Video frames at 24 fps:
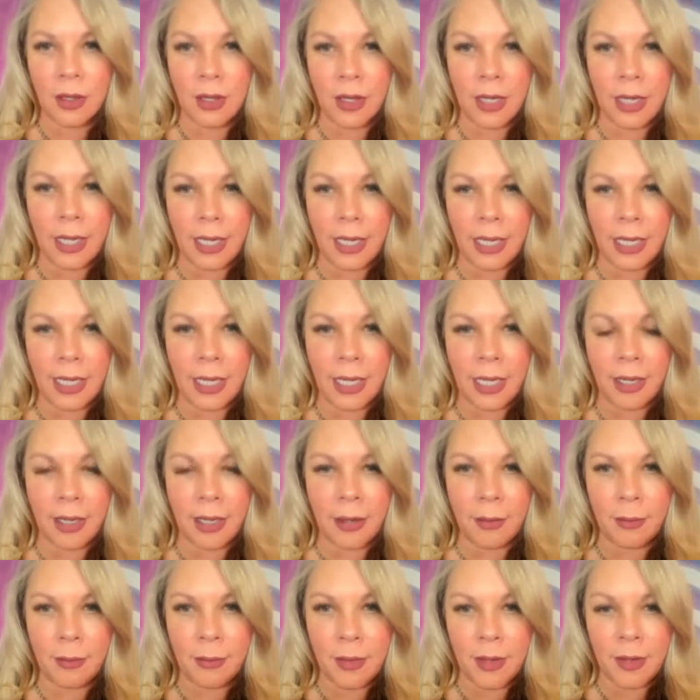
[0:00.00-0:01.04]
I
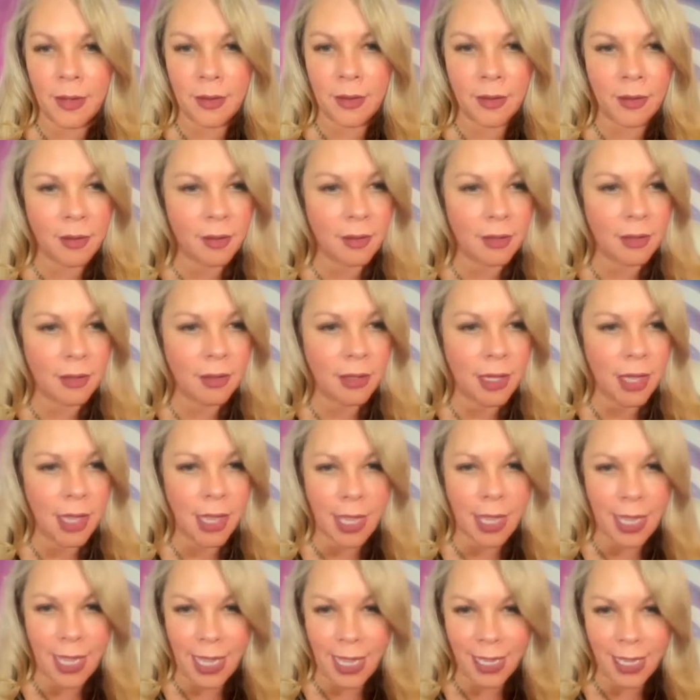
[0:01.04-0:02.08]
am
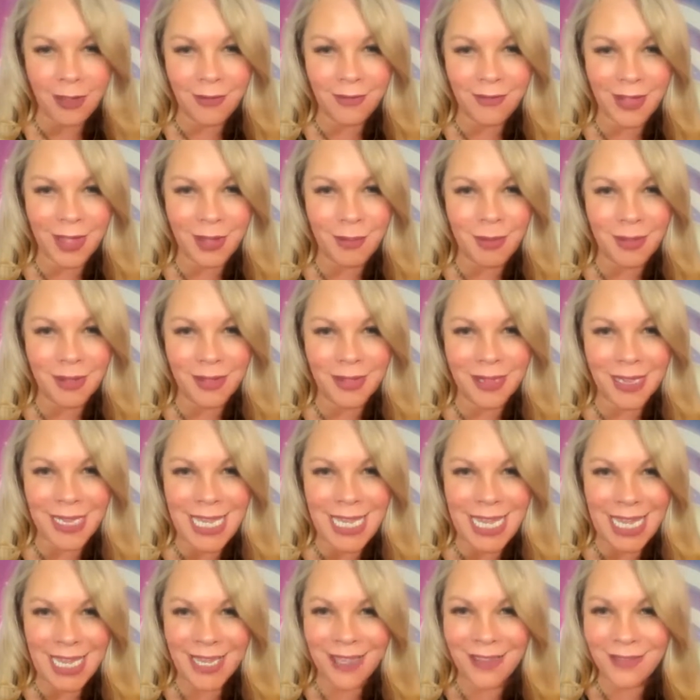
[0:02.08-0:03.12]
live, I
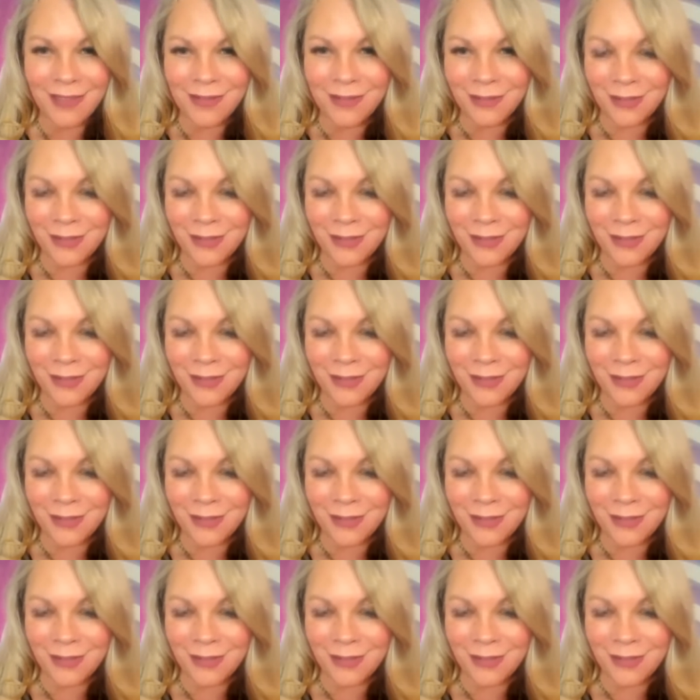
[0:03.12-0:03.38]
believe.